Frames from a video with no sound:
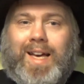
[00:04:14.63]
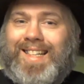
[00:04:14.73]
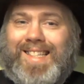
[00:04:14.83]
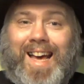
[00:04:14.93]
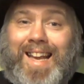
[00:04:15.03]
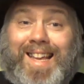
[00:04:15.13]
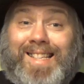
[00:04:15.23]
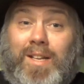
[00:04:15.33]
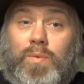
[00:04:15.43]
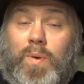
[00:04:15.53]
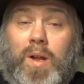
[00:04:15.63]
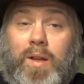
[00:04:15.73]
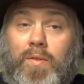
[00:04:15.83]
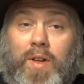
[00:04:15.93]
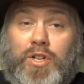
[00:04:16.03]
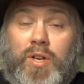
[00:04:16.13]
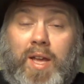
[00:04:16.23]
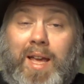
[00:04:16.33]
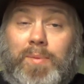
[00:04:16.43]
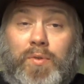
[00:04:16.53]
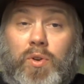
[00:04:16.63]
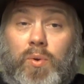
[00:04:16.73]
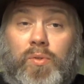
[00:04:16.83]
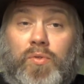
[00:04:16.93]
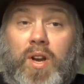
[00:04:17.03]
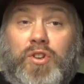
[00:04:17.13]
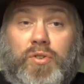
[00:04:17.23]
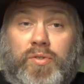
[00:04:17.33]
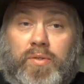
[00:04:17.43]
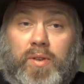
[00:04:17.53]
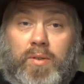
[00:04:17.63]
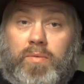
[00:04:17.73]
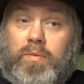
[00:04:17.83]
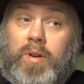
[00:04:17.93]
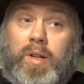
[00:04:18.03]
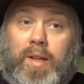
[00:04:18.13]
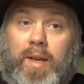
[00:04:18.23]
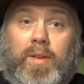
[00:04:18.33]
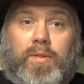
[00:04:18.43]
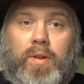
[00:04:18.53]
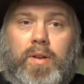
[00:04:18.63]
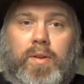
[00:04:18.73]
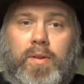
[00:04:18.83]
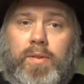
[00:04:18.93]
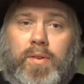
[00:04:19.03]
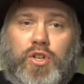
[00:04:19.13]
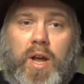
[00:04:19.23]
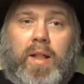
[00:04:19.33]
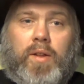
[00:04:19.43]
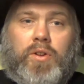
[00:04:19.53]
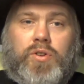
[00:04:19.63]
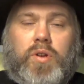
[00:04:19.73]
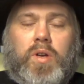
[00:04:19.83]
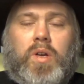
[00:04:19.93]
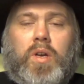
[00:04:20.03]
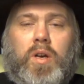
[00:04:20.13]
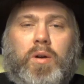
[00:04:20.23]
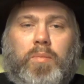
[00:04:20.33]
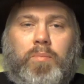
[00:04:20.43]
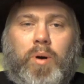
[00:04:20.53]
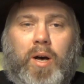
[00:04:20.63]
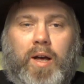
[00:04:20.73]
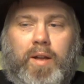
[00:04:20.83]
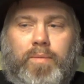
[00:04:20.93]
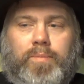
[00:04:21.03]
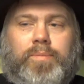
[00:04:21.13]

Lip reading: It's not easy to run convention games for total strangers. It really isn't. It is a challenge. But